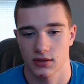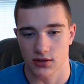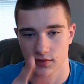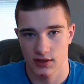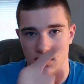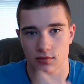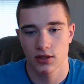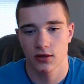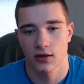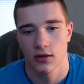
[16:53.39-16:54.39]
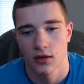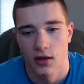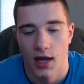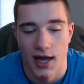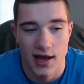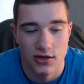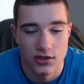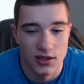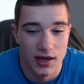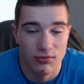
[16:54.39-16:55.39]
So this computer,
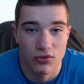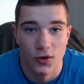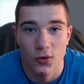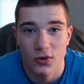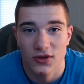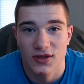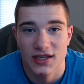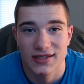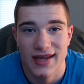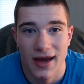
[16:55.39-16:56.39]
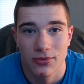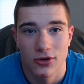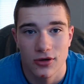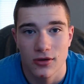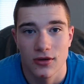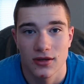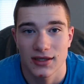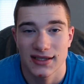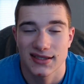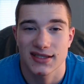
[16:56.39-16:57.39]
I broke the adapter
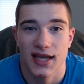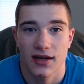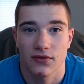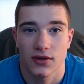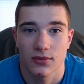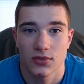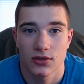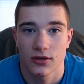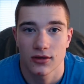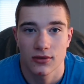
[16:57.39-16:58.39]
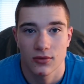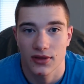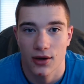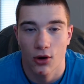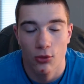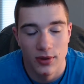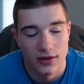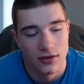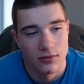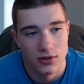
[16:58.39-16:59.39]
inside of the computer without
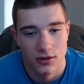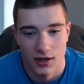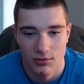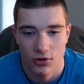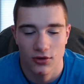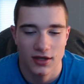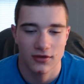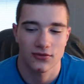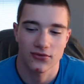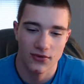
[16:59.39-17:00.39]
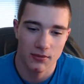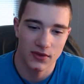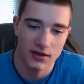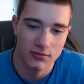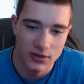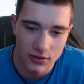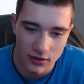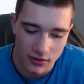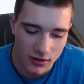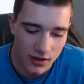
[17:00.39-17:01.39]
opening the computer. I broke it from the
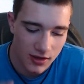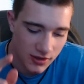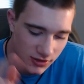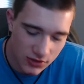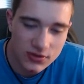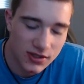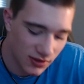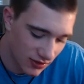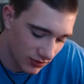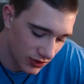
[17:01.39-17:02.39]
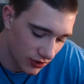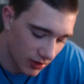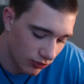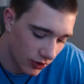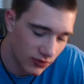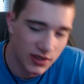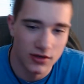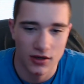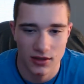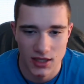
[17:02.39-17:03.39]
computer. Using the computer, I broke the
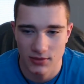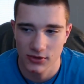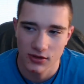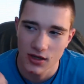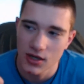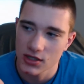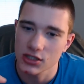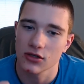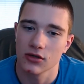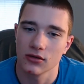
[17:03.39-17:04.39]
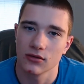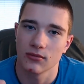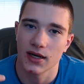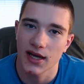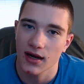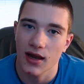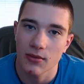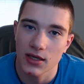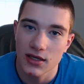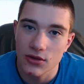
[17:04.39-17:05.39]
internet adapter. So my dad
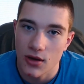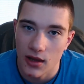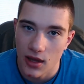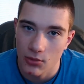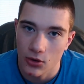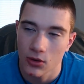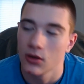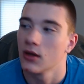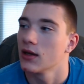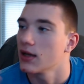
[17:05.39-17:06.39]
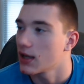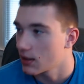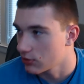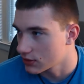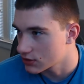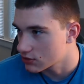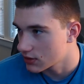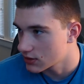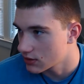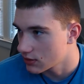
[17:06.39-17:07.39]
got me an Ethernet cable, and I plugged it
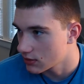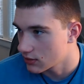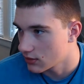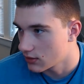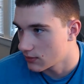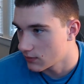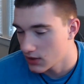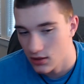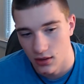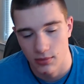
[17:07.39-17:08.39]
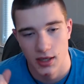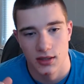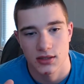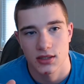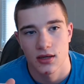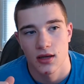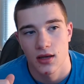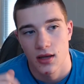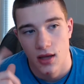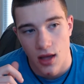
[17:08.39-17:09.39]
straight into the internet box.
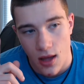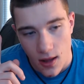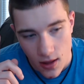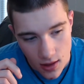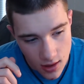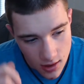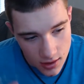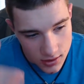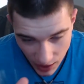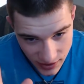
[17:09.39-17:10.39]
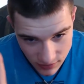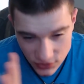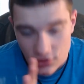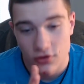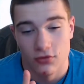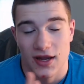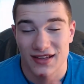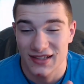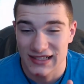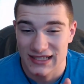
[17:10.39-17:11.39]
My computer
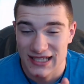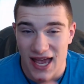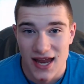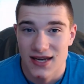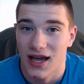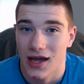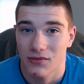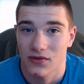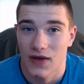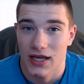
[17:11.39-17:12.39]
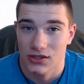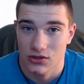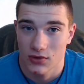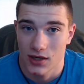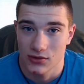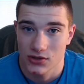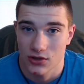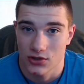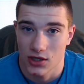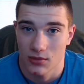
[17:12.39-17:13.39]
ran like 10 times faster when I was
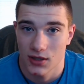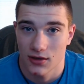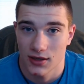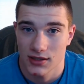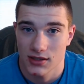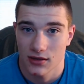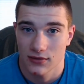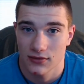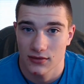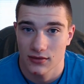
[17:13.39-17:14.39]
searching up internet stuff.